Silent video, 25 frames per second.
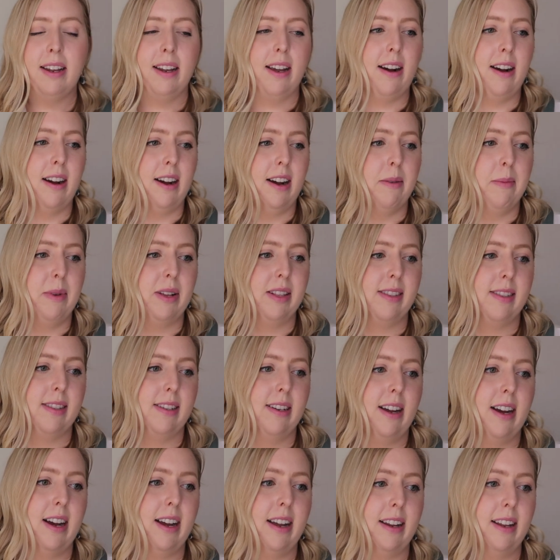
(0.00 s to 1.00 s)
It's
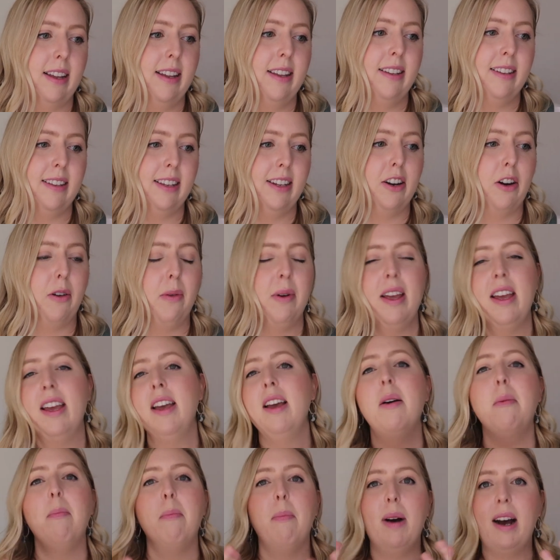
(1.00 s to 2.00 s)
not, you know,
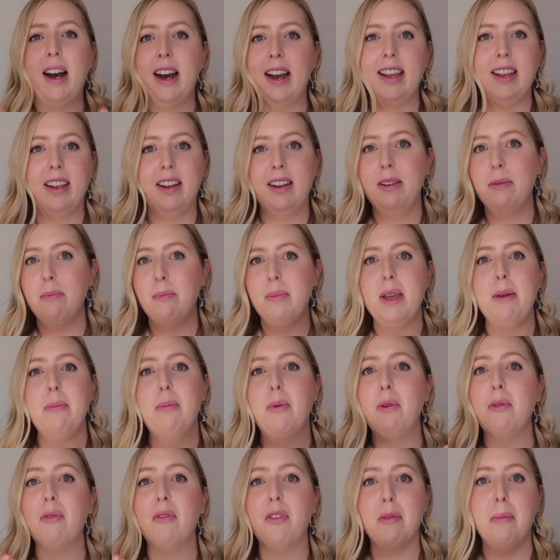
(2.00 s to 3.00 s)
by
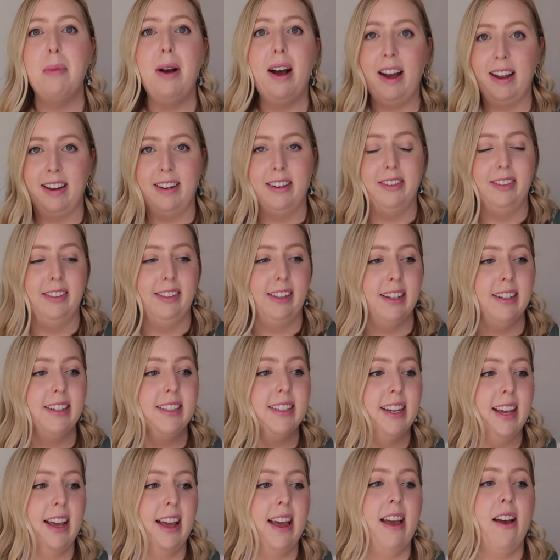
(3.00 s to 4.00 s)
people from
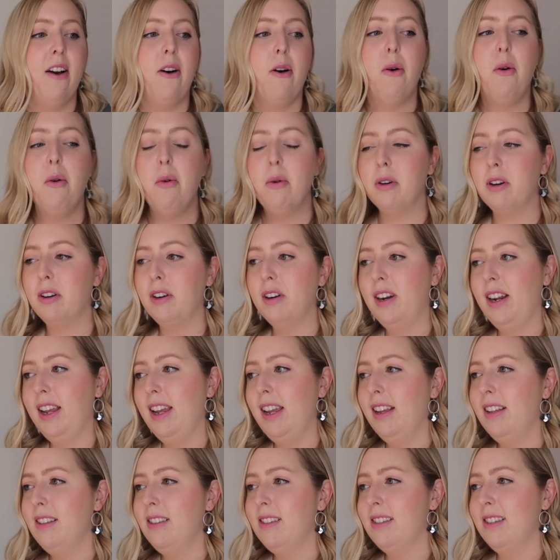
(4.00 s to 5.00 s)
Ireland, or
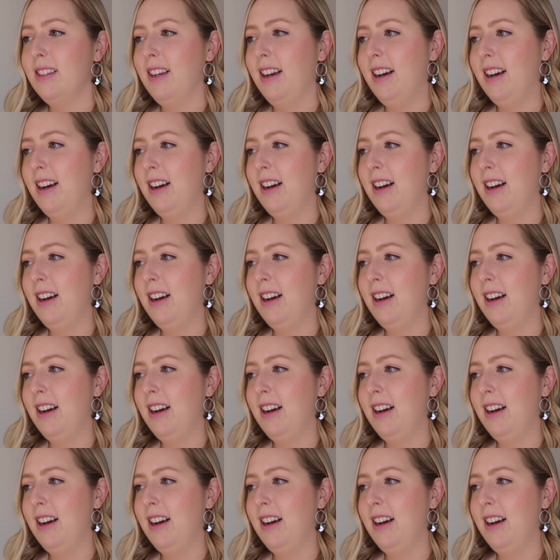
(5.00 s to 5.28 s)
it's